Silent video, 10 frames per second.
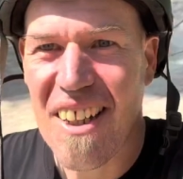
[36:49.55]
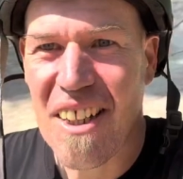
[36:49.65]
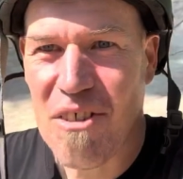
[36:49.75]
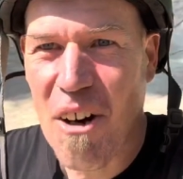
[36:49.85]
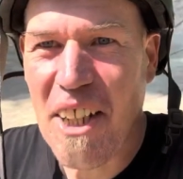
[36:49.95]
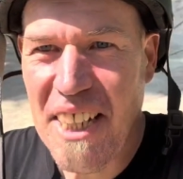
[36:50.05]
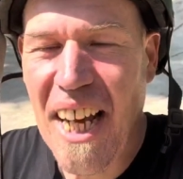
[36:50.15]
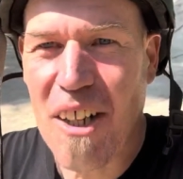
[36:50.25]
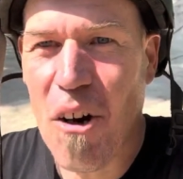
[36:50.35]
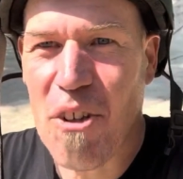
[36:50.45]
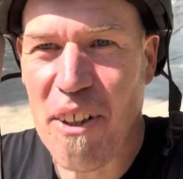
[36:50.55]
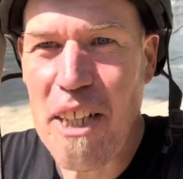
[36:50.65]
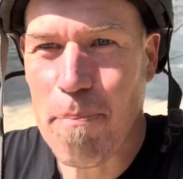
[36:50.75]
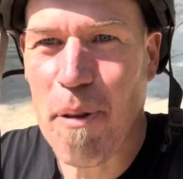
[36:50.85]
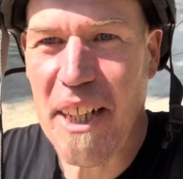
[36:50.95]
Crikey, that concrete is
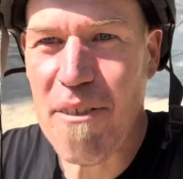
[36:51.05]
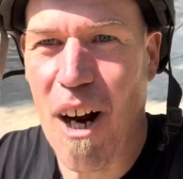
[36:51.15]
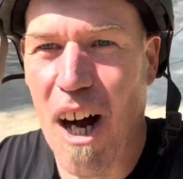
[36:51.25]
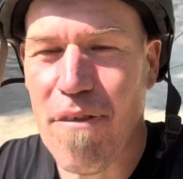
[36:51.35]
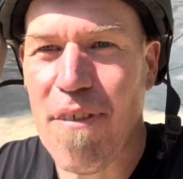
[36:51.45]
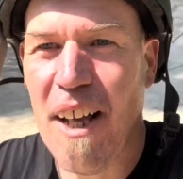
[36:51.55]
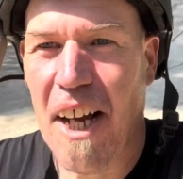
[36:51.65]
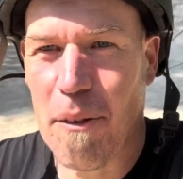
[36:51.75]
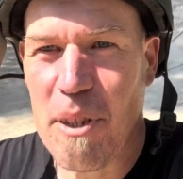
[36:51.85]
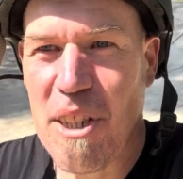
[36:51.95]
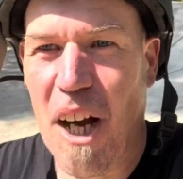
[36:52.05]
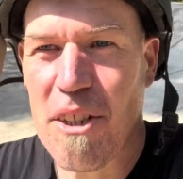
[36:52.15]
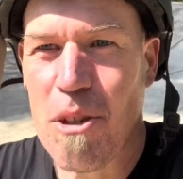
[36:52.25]
pretty rough, and I was starting to